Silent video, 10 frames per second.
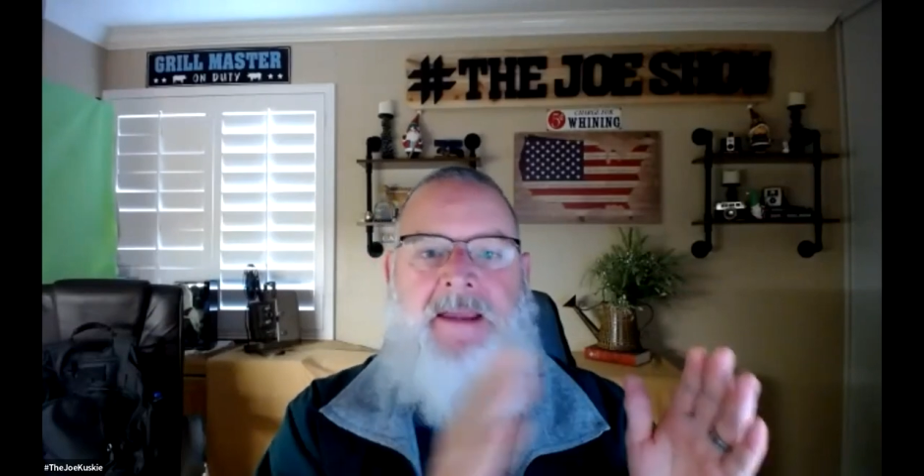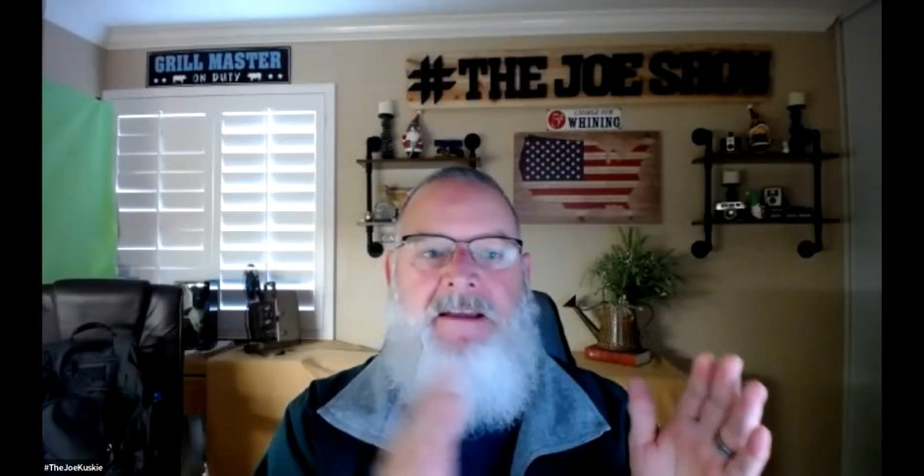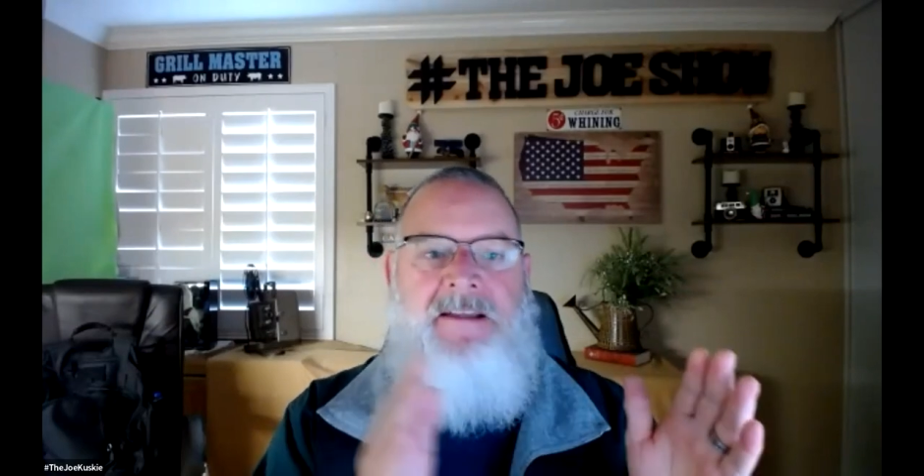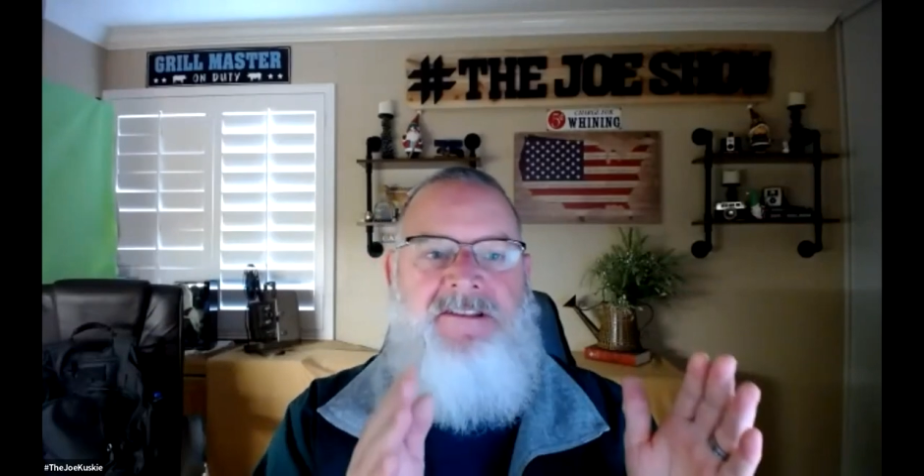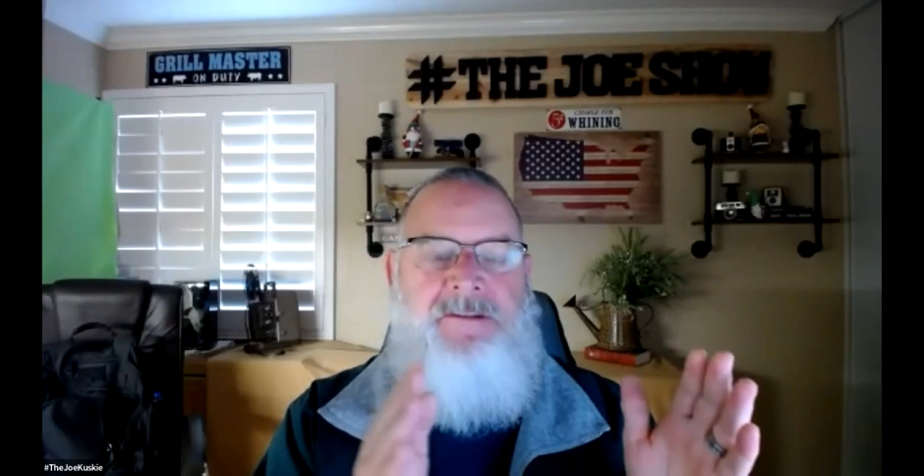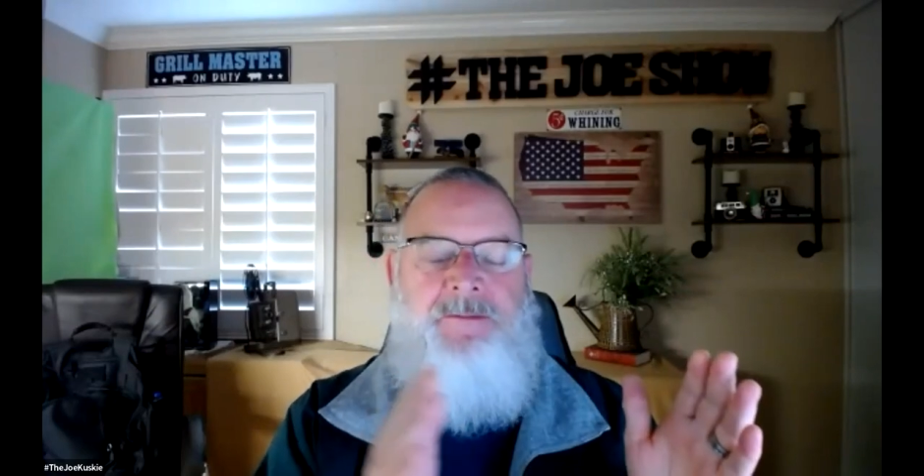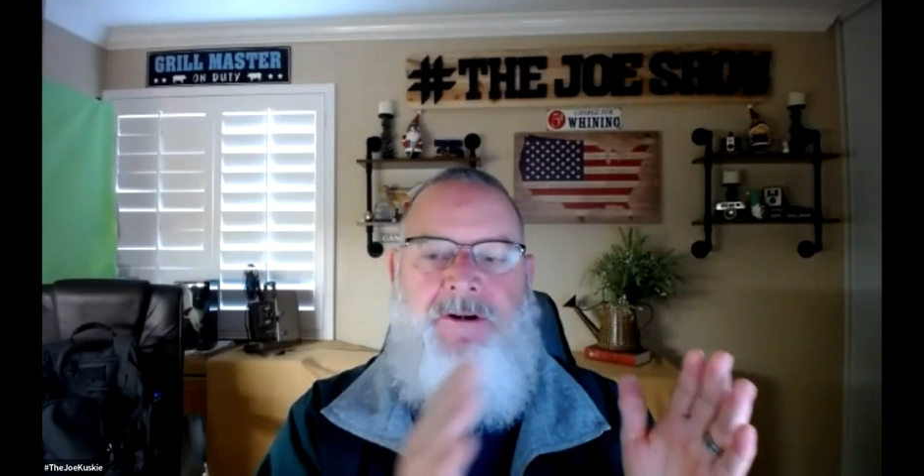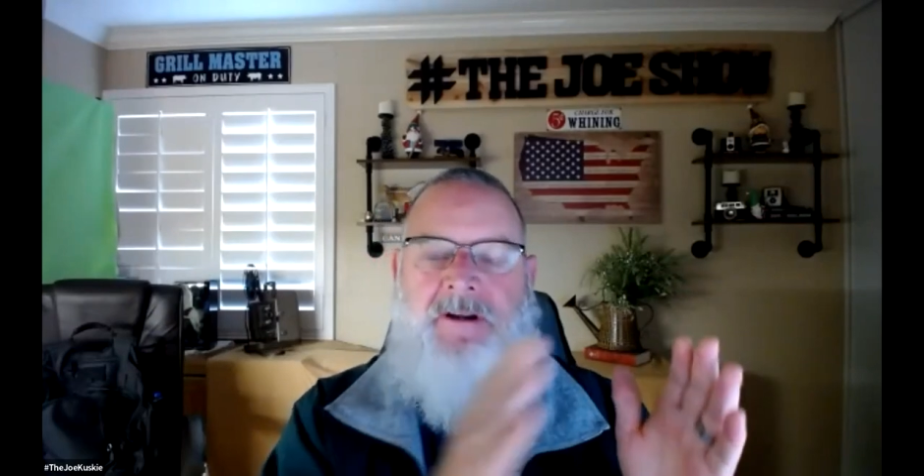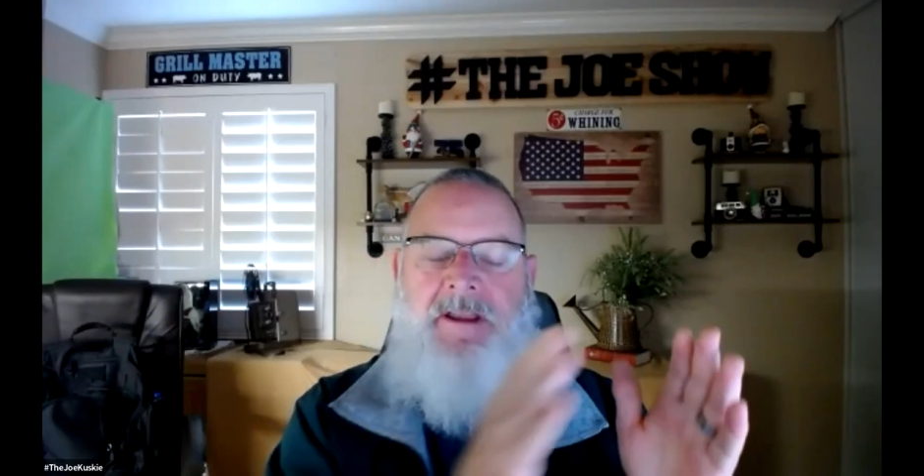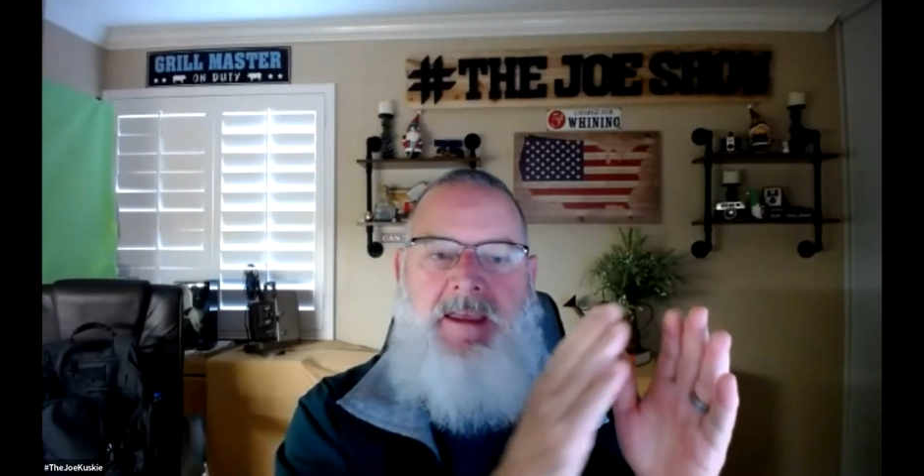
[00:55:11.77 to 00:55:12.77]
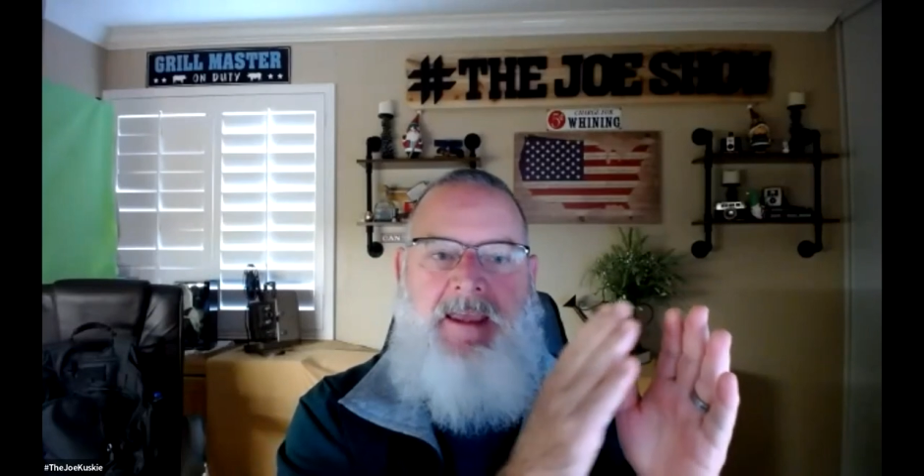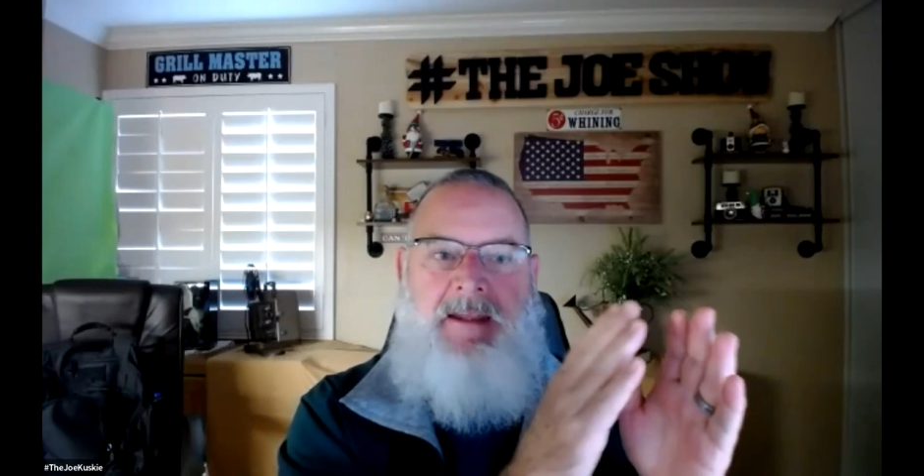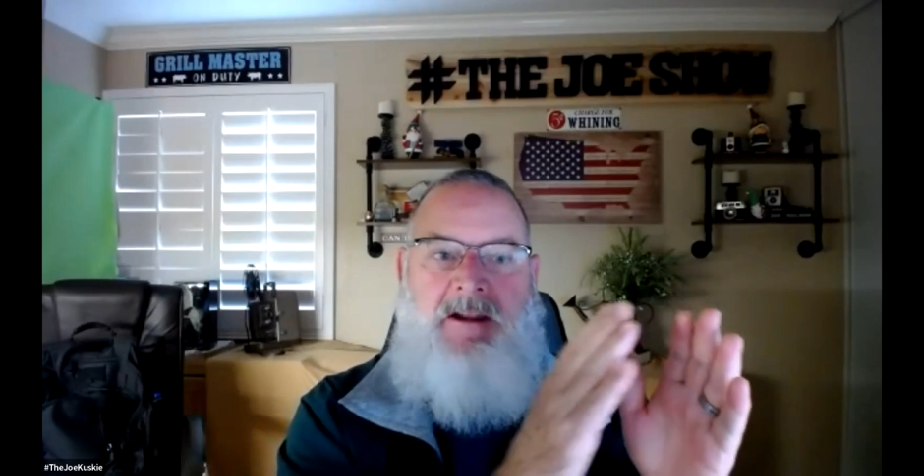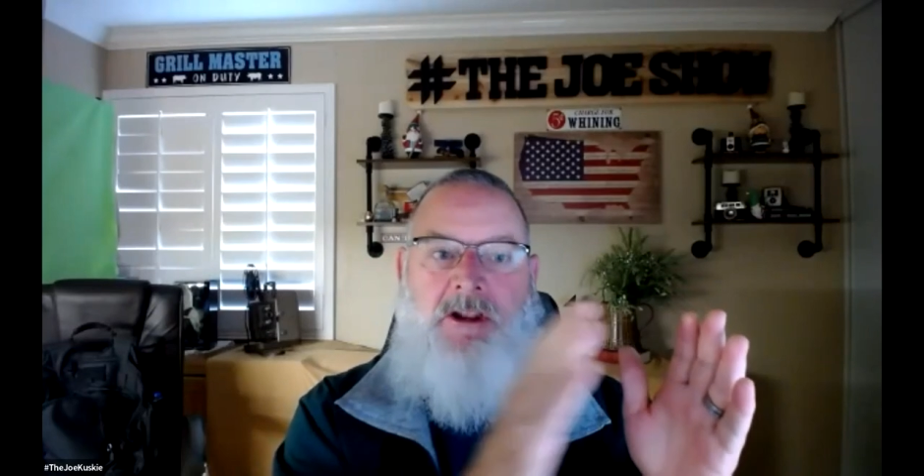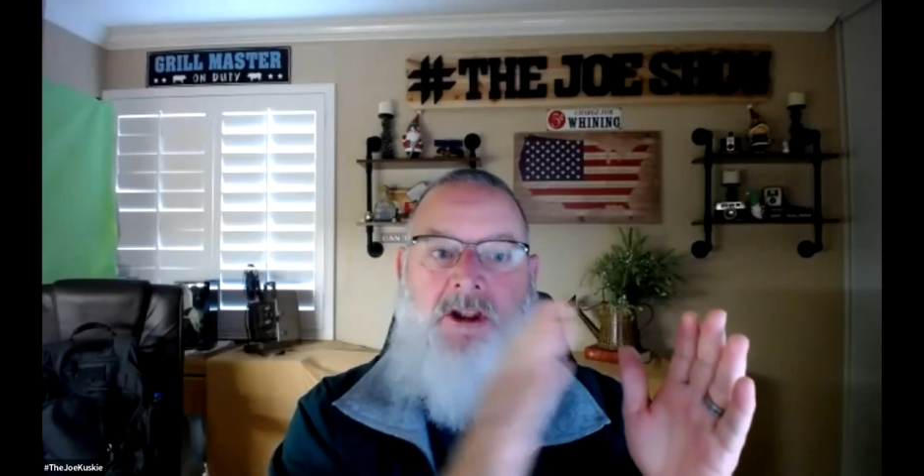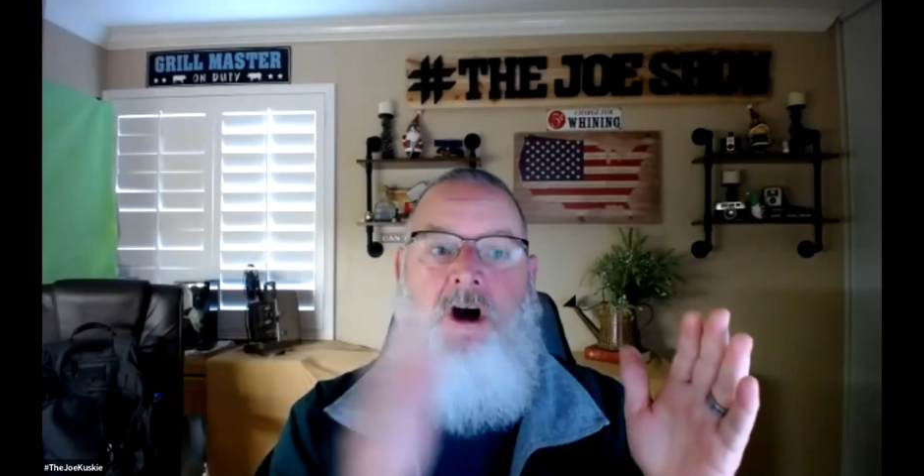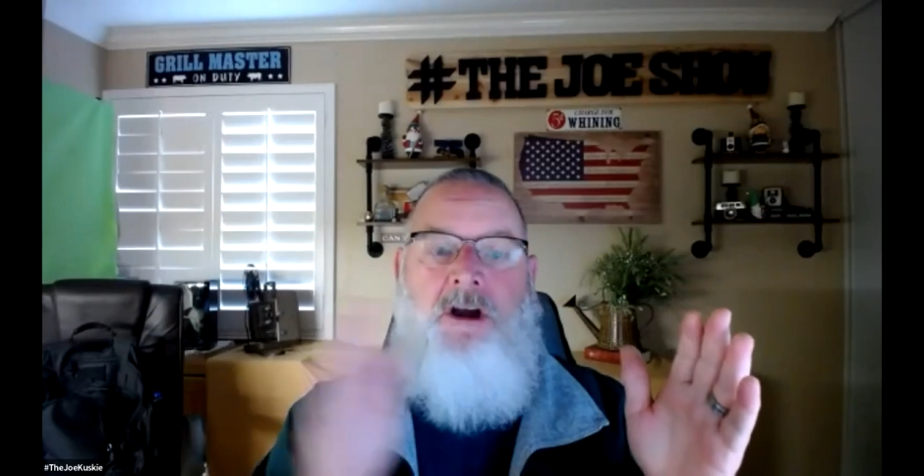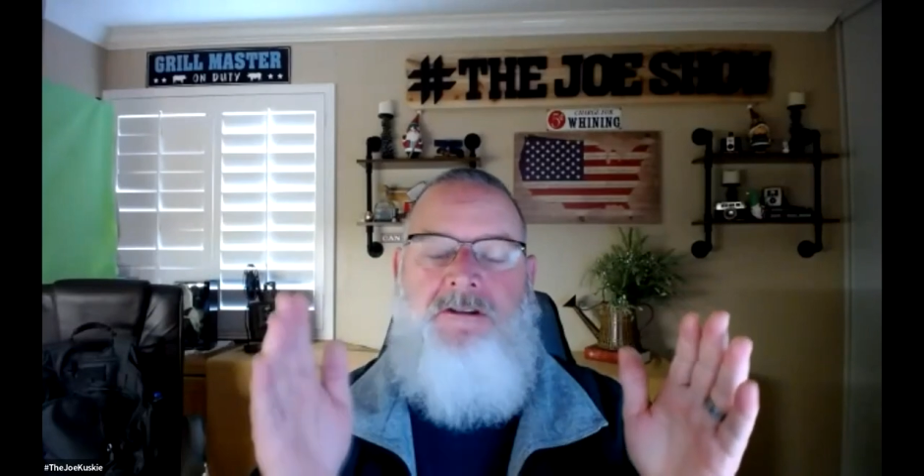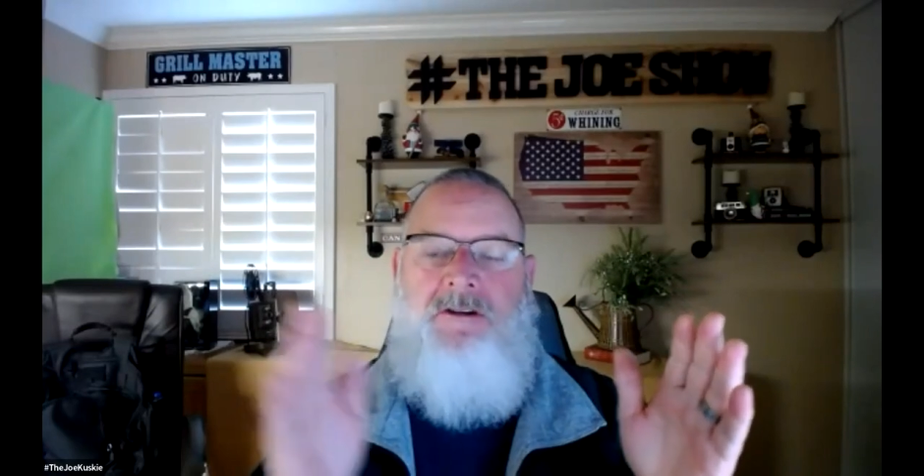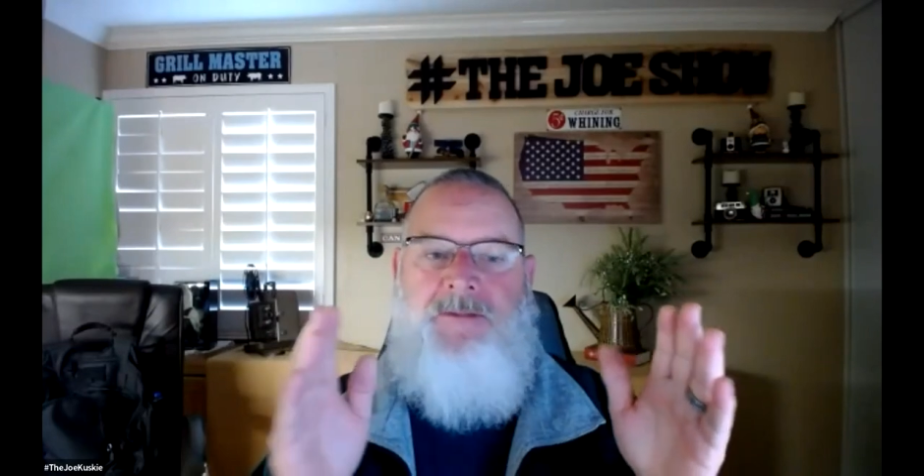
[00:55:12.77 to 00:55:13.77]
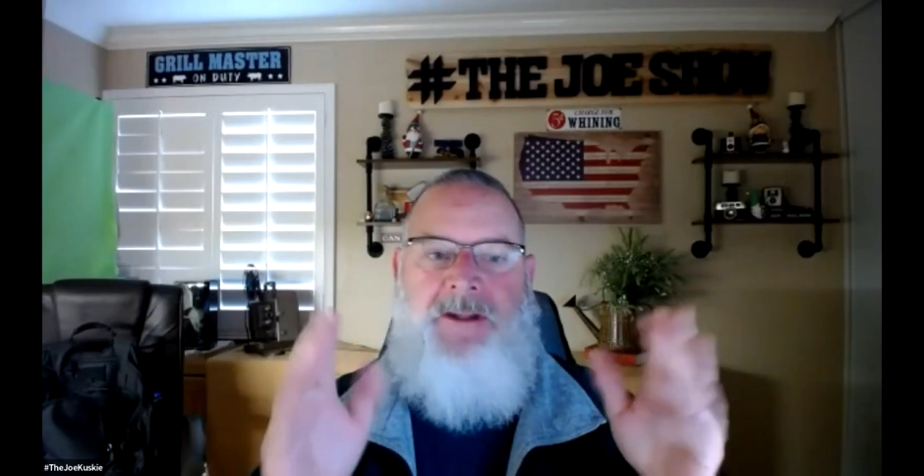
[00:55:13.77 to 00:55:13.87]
customer in a long term.